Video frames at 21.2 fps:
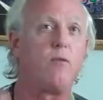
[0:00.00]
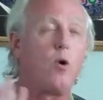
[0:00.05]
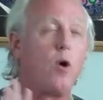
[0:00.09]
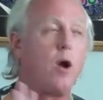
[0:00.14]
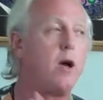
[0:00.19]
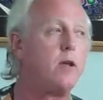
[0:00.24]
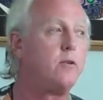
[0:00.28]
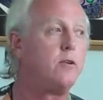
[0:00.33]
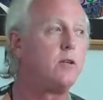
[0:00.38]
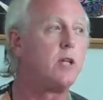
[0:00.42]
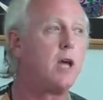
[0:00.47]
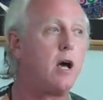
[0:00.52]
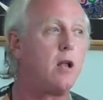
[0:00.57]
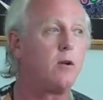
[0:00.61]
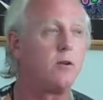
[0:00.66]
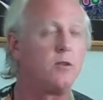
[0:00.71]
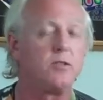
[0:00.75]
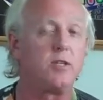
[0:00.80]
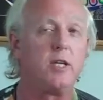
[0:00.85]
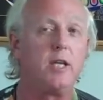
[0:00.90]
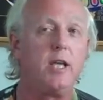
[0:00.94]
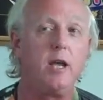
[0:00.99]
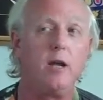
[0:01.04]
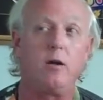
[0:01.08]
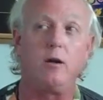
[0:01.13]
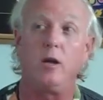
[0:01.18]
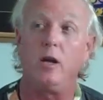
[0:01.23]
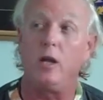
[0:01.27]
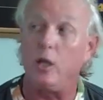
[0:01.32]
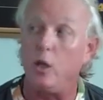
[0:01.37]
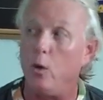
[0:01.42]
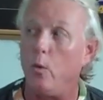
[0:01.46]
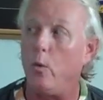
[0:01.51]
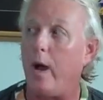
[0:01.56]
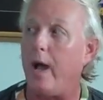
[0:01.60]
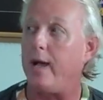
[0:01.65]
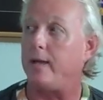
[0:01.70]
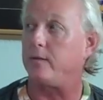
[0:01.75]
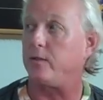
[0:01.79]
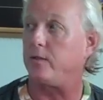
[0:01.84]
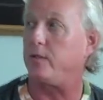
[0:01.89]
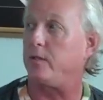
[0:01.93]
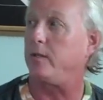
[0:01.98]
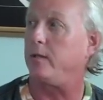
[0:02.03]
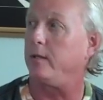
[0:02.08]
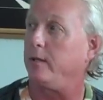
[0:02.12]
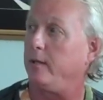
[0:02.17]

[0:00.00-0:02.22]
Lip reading: $400 a year, US.